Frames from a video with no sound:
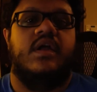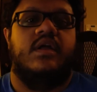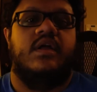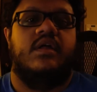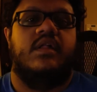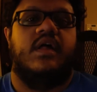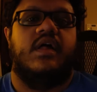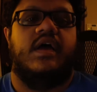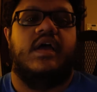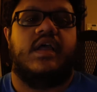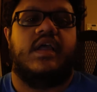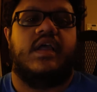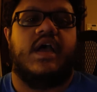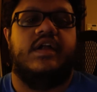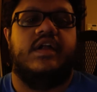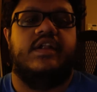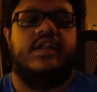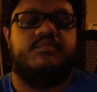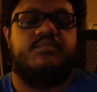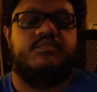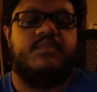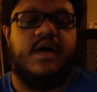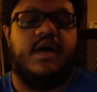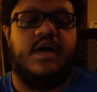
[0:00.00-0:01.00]
Like
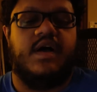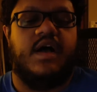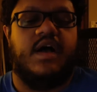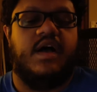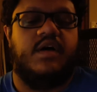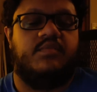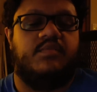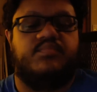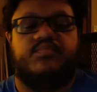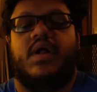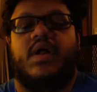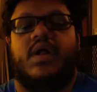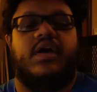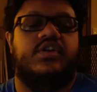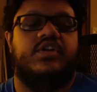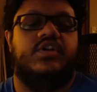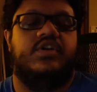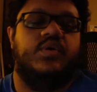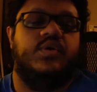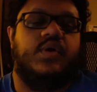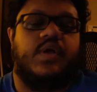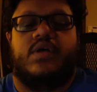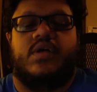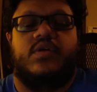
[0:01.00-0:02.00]
I'll probably
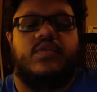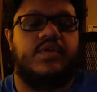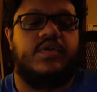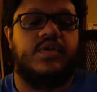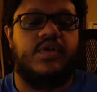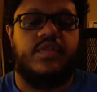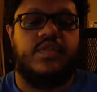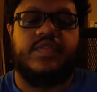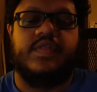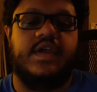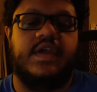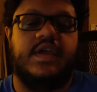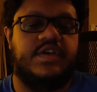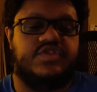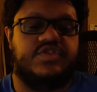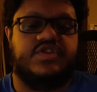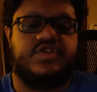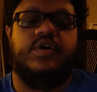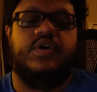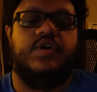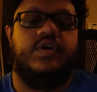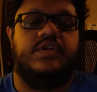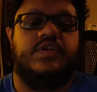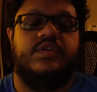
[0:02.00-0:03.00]
do like a little thing
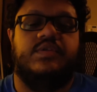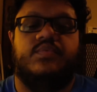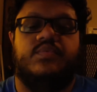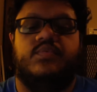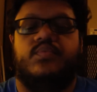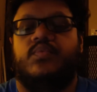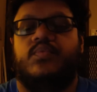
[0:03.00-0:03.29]
showing